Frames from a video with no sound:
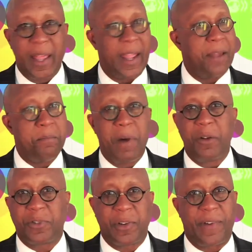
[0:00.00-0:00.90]
In
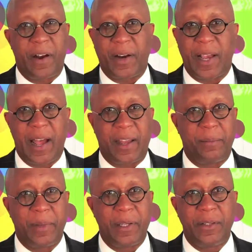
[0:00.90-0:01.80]
most of our
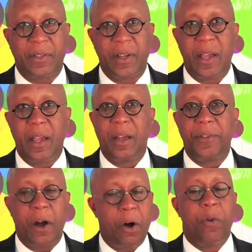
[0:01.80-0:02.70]
economies,
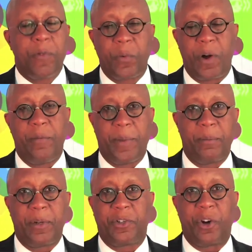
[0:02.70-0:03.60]
the
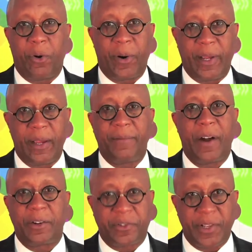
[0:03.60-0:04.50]
overwhelming majority of
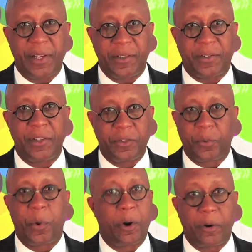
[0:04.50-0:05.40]
our citizens
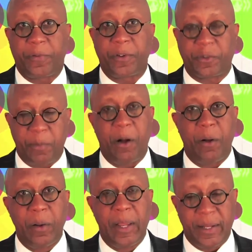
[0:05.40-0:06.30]
work for
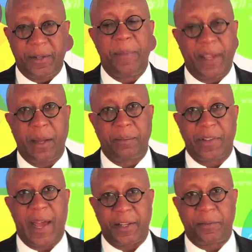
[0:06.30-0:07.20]
small to
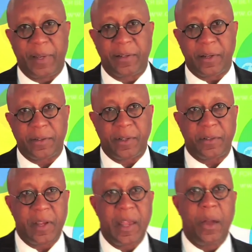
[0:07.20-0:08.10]
medium-sized
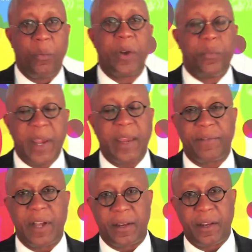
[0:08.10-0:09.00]
businesses. What we
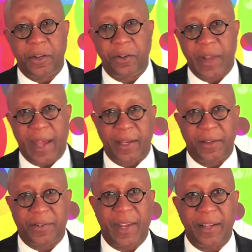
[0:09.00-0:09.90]
have done in the
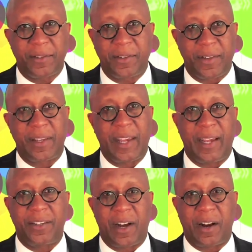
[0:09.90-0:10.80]
United States is
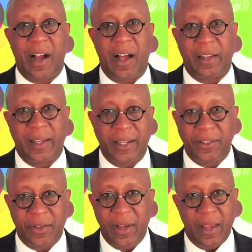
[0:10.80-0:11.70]
engage our colleagues,